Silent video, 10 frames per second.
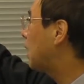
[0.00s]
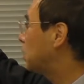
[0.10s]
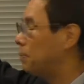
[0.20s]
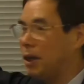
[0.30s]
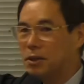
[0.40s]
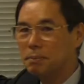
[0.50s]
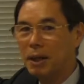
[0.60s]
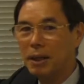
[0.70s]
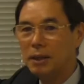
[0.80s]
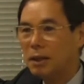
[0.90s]
taxpayers'
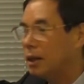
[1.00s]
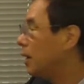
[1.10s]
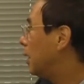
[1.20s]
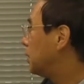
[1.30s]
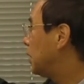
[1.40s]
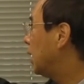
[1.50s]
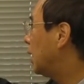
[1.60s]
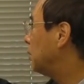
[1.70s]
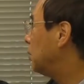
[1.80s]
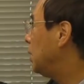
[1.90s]
money.
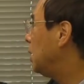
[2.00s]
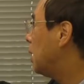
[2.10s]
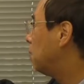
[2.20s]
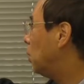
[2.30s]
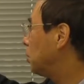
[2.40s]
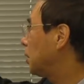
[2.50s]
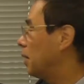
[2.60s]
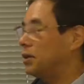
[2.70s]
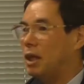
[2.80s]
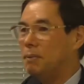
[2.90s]
Secondly,
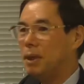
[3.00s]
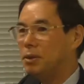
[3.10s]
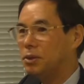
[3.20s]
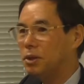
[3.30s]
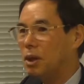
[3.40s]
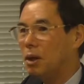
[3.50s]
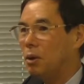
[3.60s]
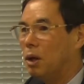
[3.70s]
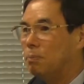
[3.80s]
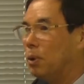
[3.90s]
postal savings
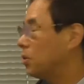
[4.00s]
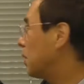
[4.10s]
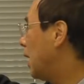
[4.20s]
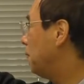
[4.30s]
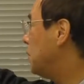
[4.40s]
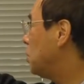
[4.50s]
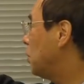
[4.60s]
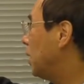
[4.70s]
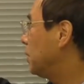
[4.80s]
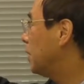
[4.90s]
or post-life
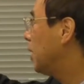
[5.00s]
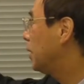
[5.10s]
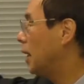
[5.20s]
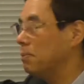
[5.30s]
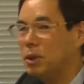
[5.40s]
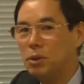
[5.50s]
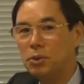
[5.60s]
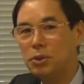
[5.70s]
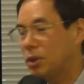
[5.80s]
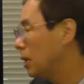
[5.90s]
insurance can be
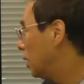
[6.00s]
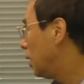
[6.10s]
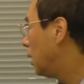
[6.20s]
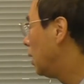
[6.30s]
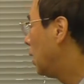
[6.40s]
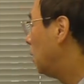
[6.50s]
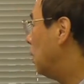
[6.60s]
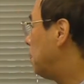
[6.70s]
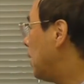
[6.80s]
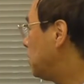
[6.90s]
used.
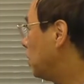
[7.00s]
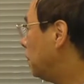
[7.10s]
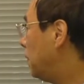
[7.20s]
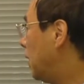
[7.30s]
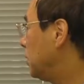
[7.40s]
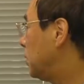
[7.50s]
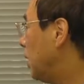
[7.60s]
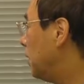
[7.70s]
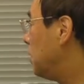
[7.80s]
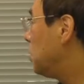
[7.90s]
Or pension
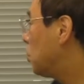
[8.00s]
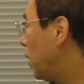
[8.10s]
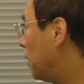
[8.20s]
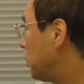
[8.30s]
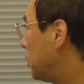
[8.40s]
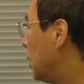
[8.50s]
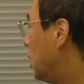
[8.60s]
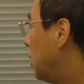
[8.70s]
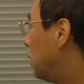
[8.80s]
funds and insurance,